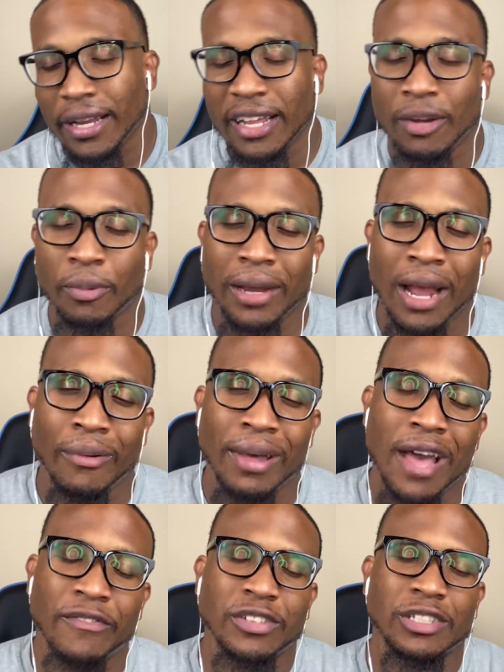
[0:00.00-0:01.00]
nigga without
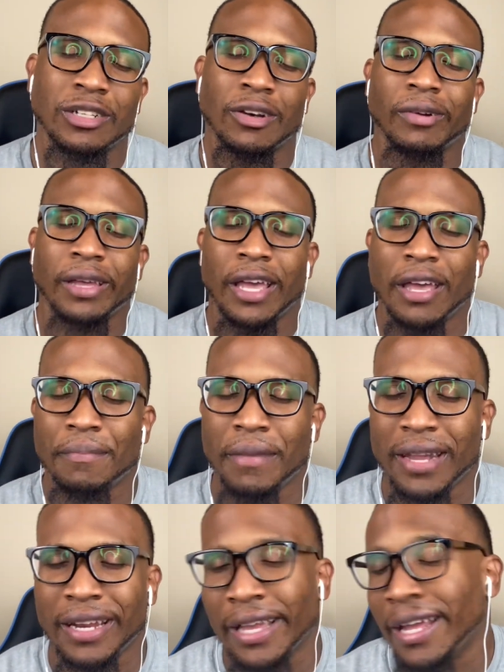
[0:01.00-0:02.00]
having to go ahead,
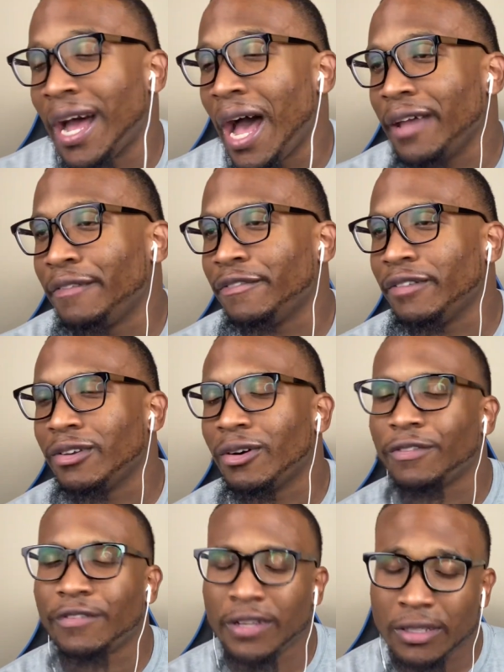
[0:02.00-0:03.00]
man, and get hyphy
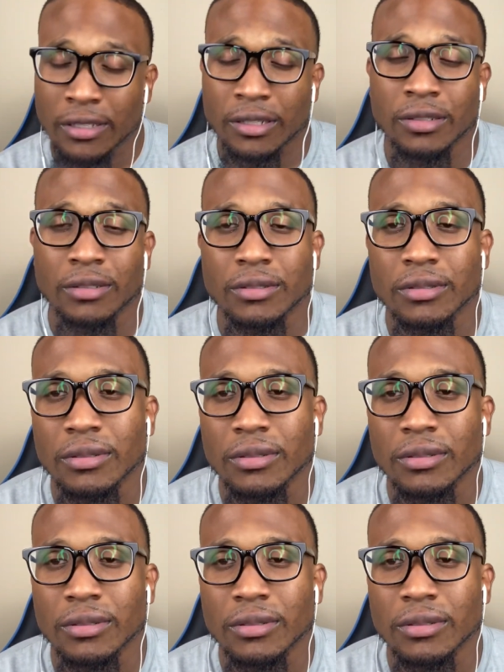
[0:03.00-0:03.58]
or physical.